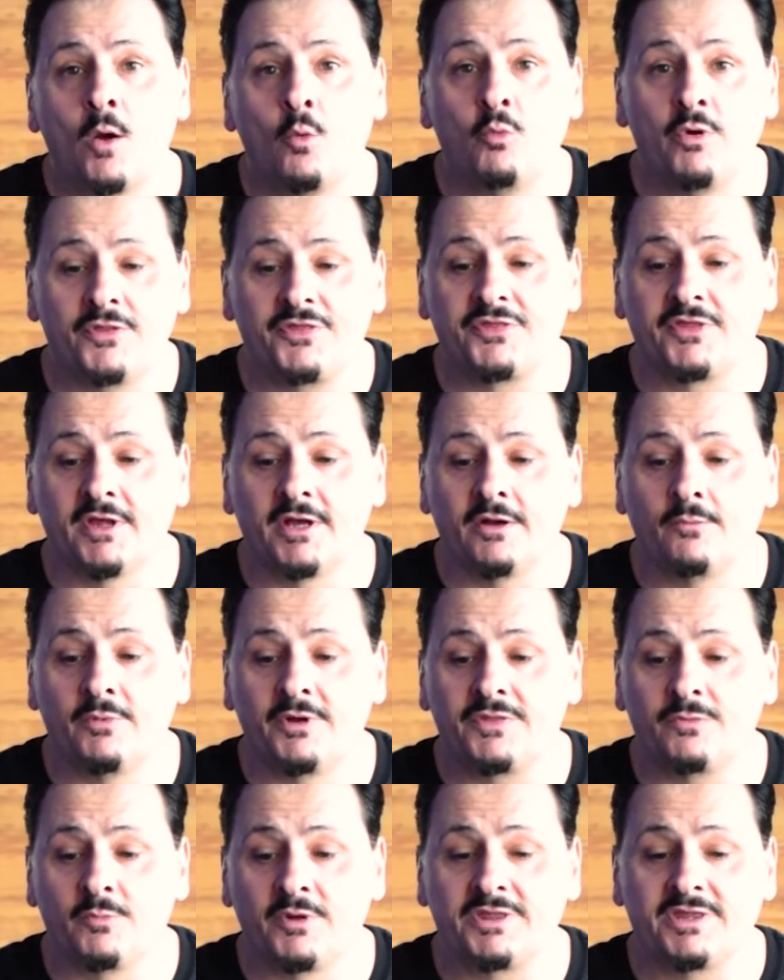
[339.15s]
with
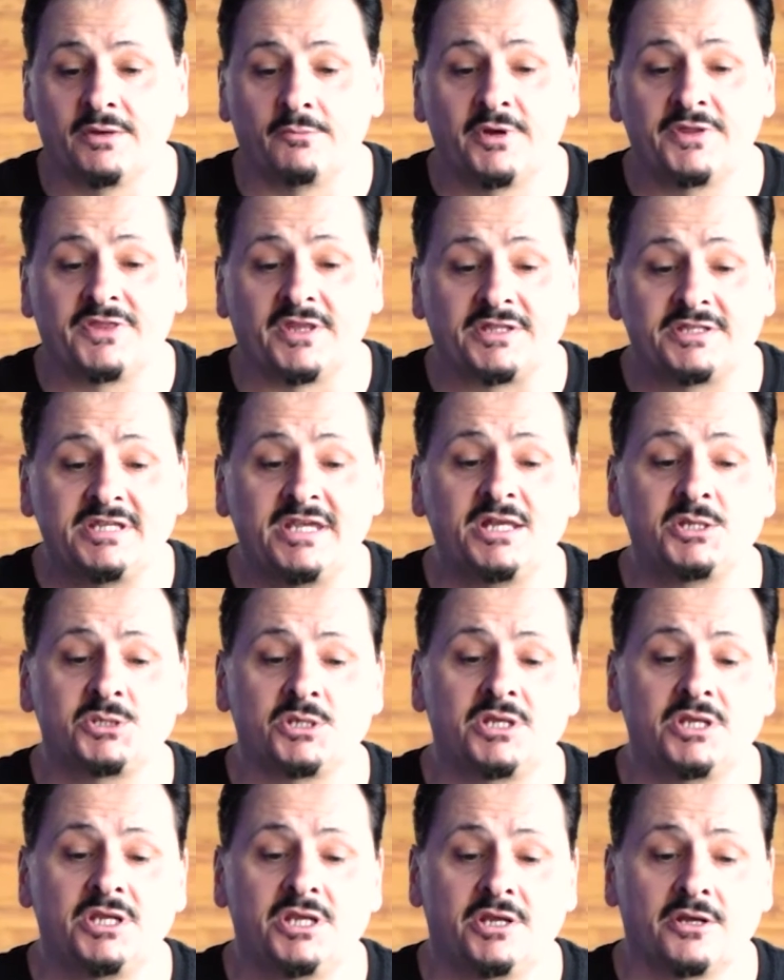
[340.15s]
the
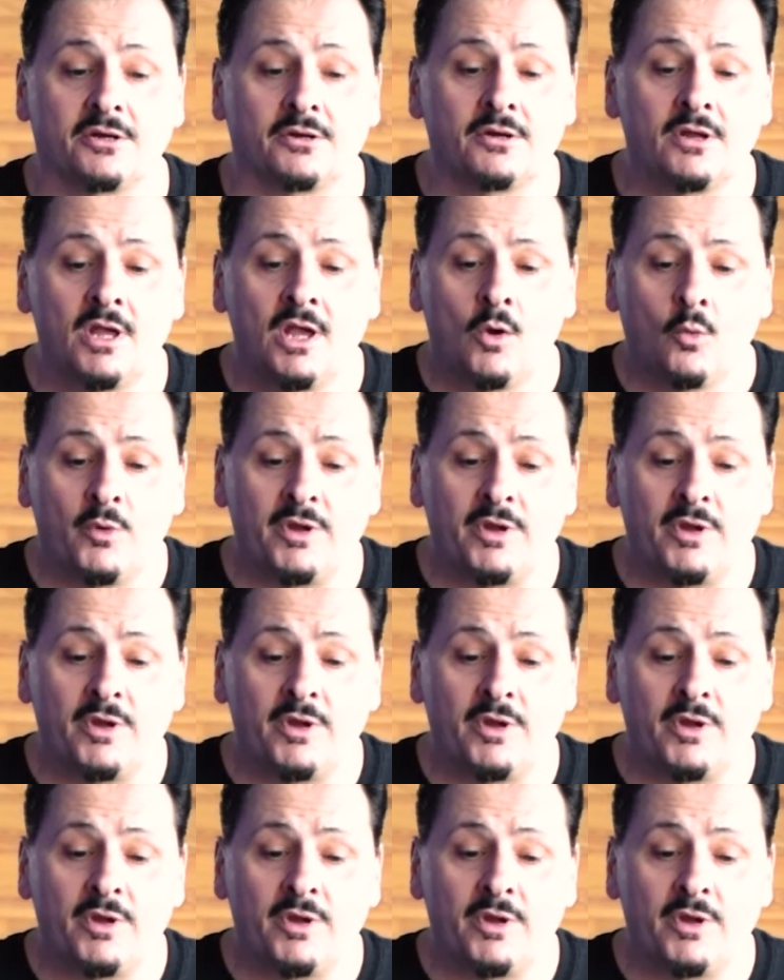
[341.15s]
teaching here,